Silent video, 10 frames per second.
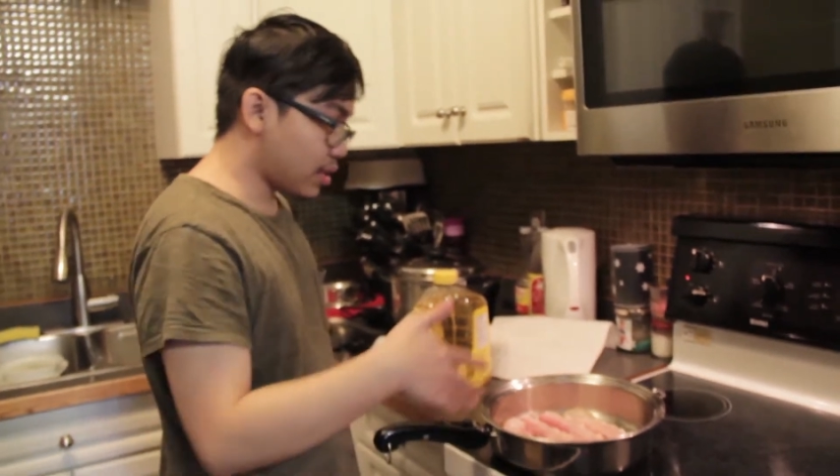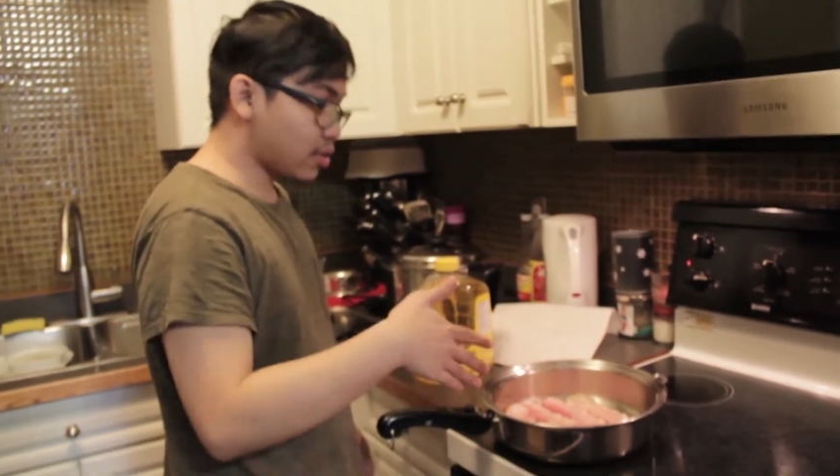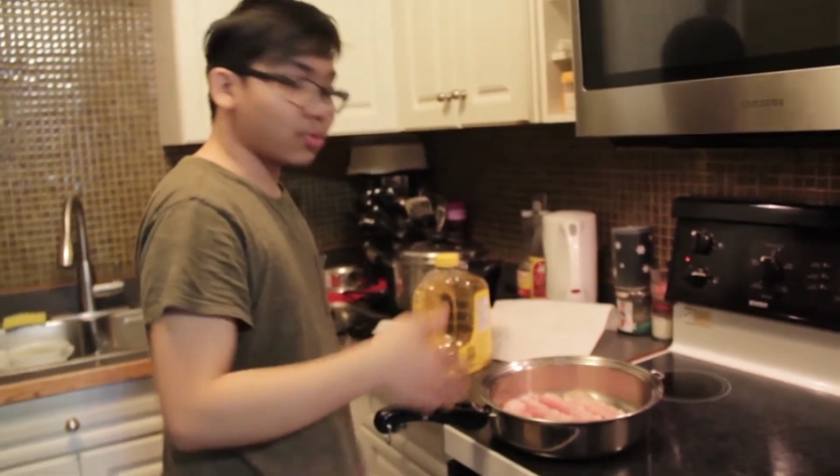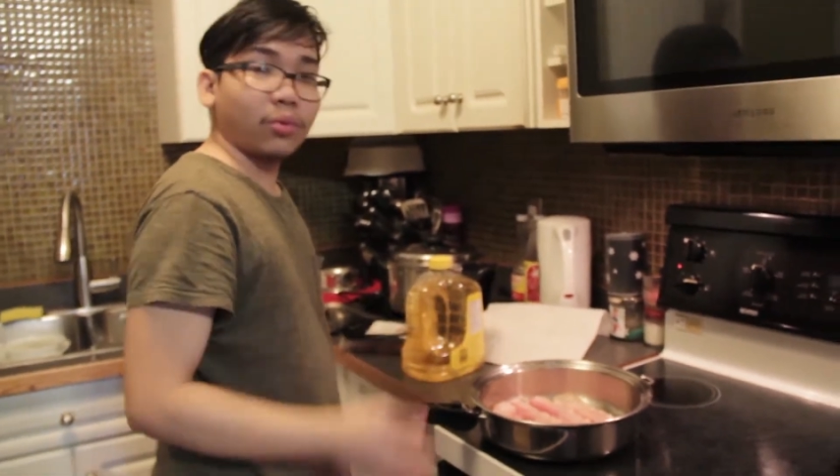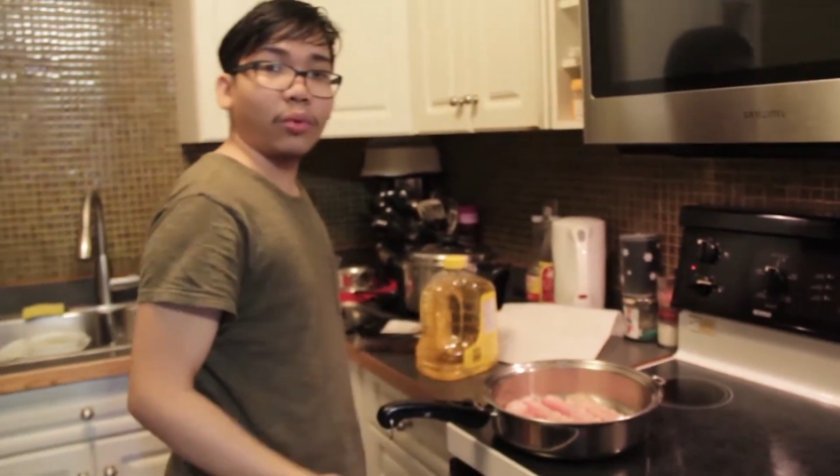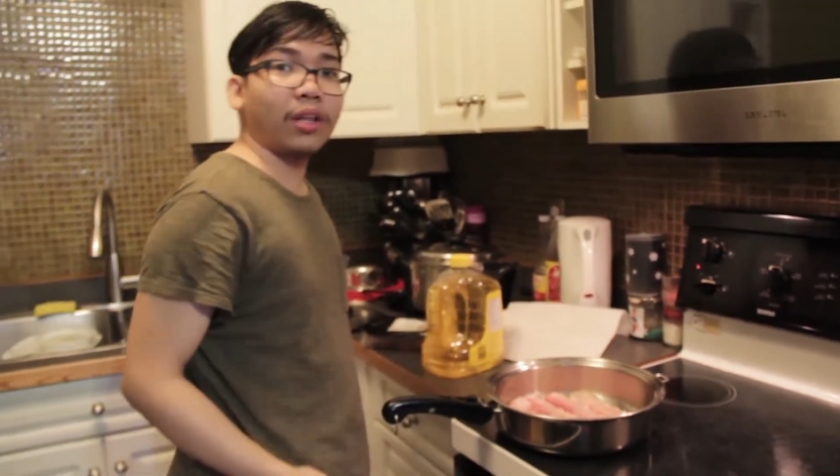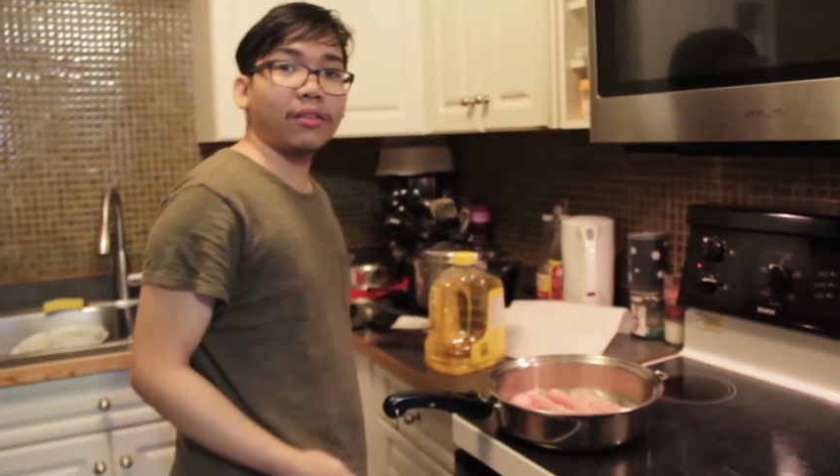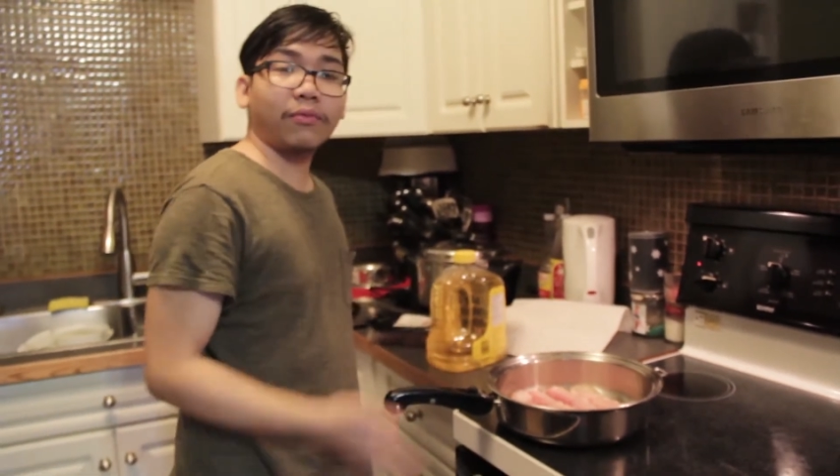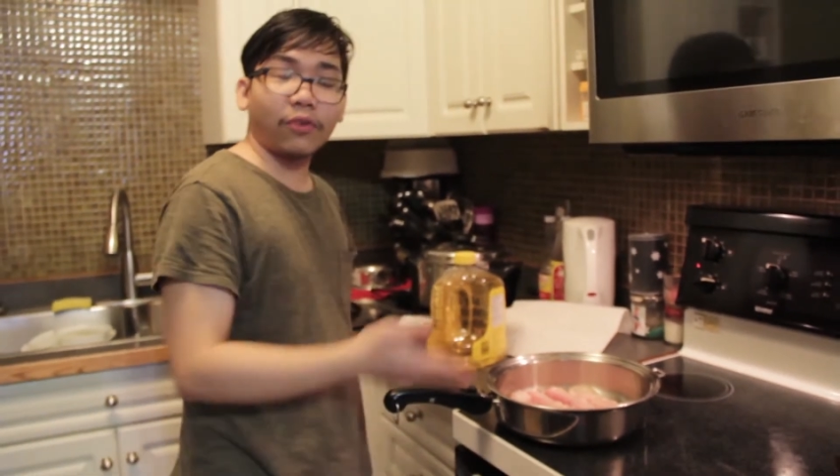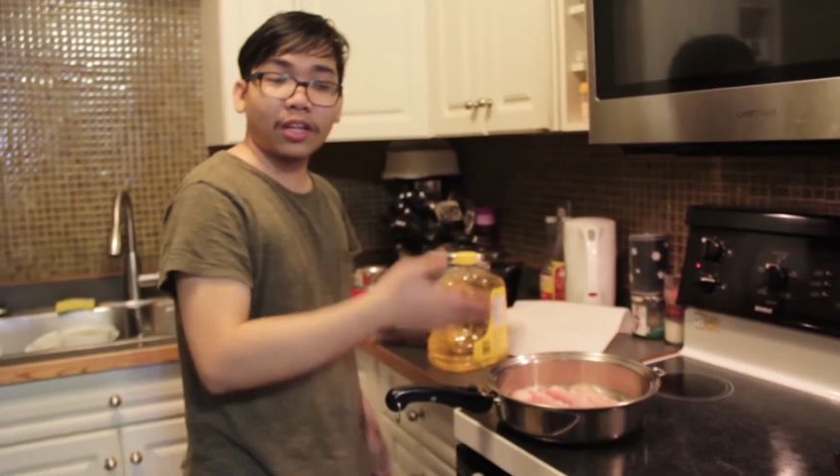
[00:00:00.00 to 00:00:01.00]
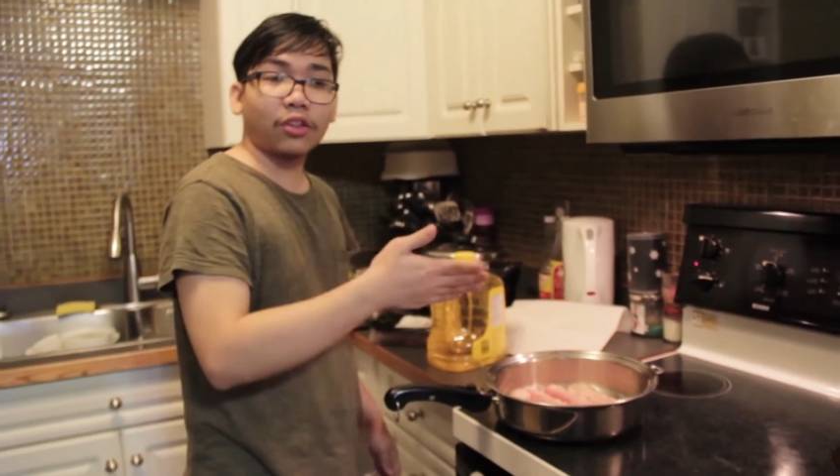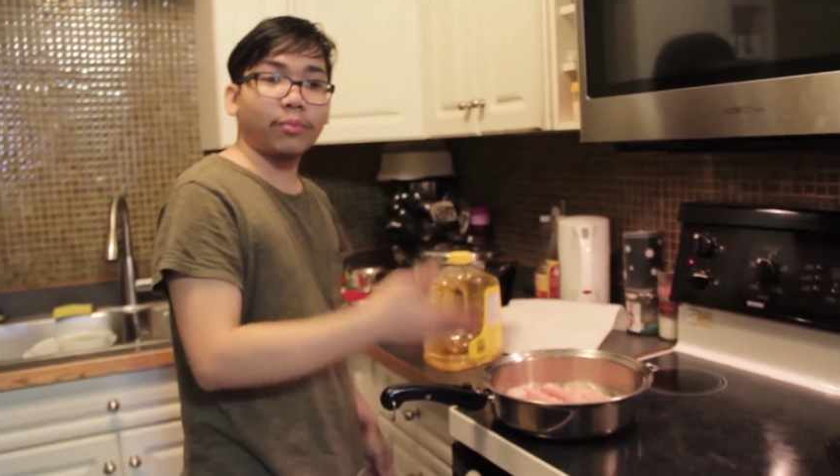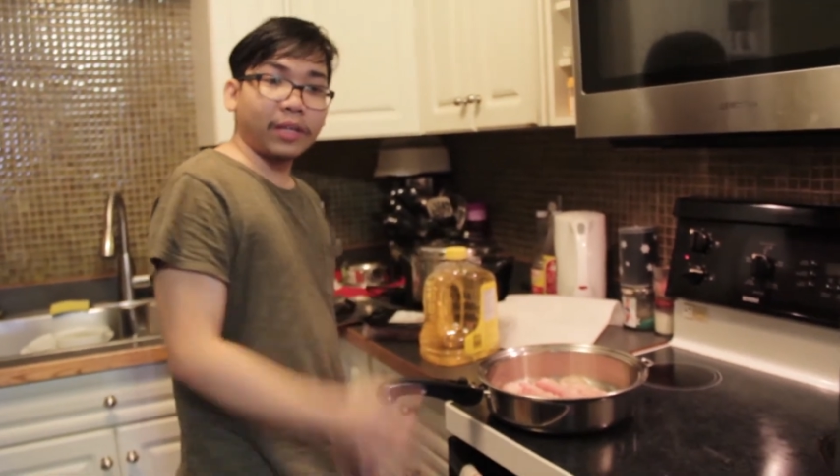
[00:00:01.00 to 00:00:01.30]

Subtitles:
just wait for it to